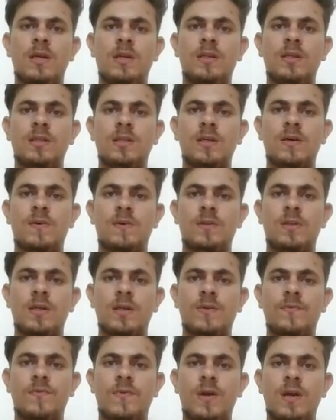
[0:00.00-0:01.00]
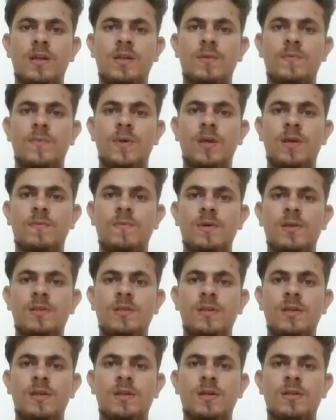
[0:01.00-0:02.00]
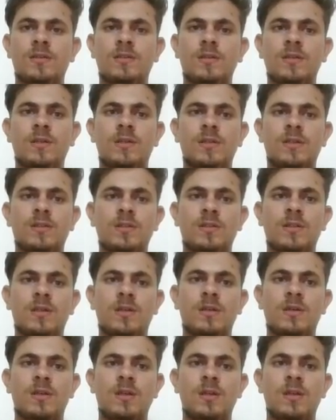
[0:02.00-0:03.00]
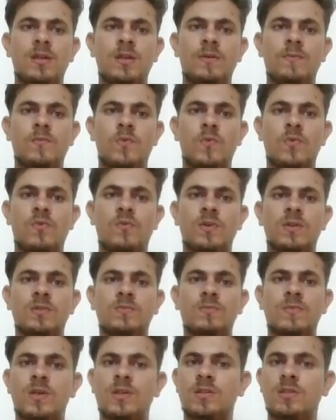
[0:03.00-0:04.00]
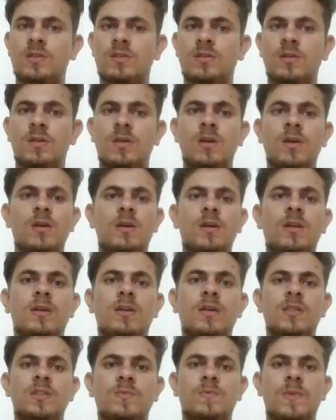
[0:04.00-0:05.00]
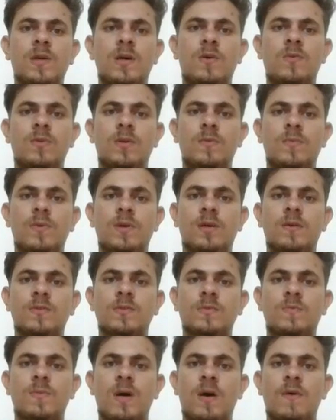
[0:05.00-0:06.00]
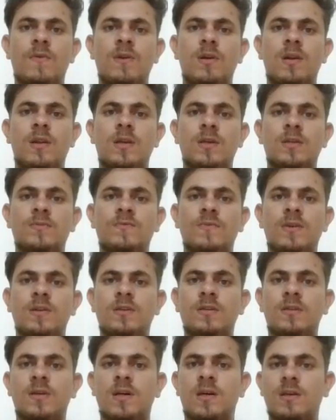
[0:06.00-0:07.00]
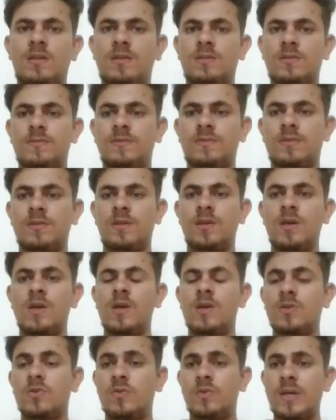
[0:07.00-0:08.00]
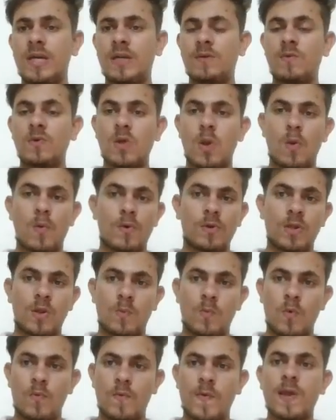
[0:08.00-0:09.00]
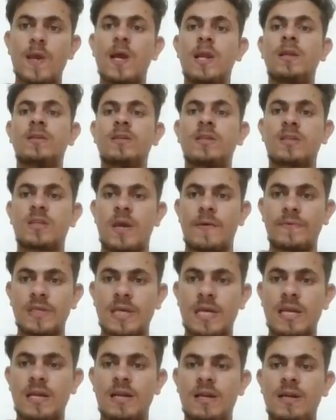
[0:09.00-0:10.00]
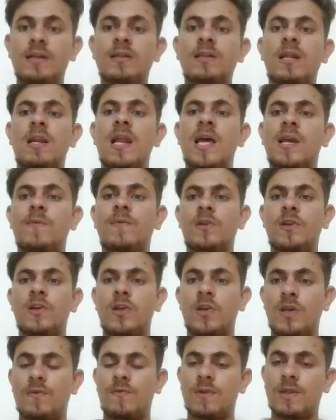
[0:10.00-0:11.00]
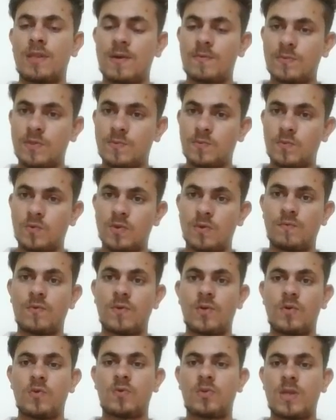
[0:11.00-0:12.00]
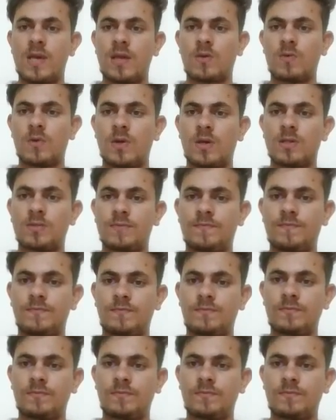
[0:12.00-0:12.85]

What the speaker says: and discovered that while the baby's hair shares the healing flower's magic, it turns brown and becomes powerless when cut. So that was all about that movie. Kindly subscribe to the channel, hit the like button, give a thumbs up to the video. Thank you guys.